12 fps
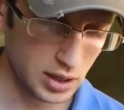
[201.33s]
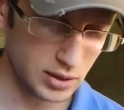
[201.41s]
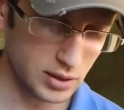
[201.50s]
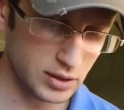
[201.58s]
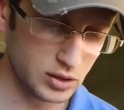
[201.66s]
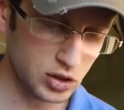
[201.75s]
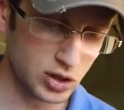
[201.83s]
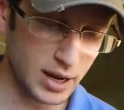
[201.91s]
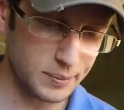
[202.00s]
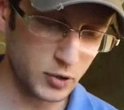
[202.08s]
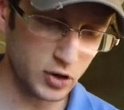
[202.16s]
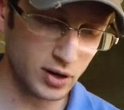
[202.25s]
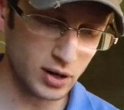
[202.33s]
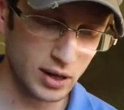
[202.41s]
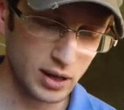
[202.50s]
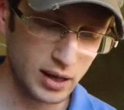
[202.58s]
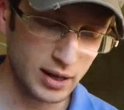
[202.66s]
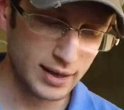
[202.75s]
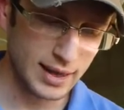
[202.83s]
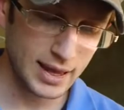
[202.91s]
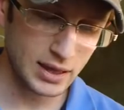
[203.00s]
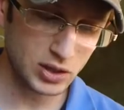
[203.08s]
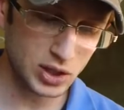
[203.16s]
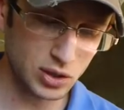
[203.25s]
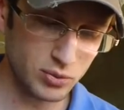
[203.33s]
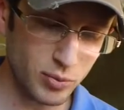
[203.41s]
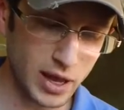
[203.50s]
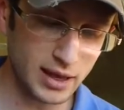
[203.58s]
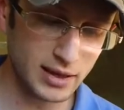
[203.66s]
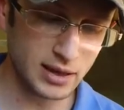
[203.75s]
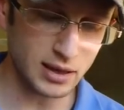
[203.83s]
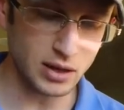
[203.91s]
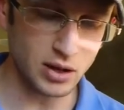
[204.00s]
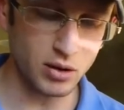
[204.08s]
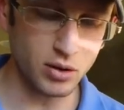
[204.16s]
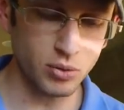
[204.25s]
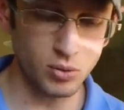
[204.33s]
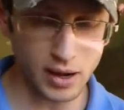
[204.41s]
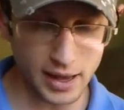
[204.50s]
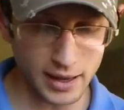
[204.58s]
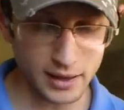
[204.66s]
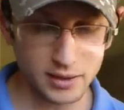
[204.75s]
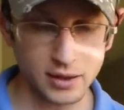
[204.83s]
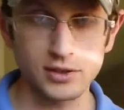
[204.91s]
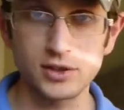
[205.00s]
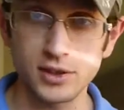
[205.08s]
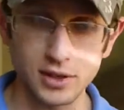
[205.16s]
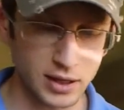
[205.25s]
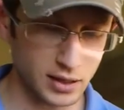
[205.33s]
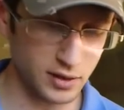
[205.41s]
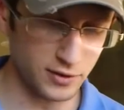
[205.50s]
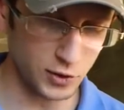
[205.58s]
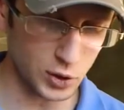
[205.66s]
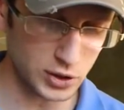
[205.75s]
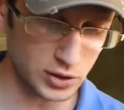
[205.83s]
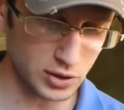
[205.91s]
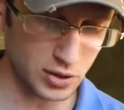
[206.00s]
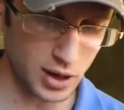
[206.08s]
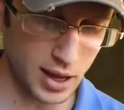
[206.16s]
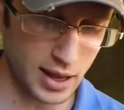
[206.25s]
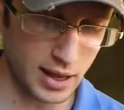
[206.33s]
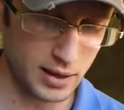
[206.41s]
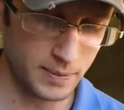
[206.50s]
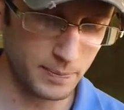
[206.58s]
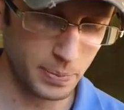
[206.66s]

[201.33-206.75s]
The next chapter, can't you make it go away? That's the negative voice in your head.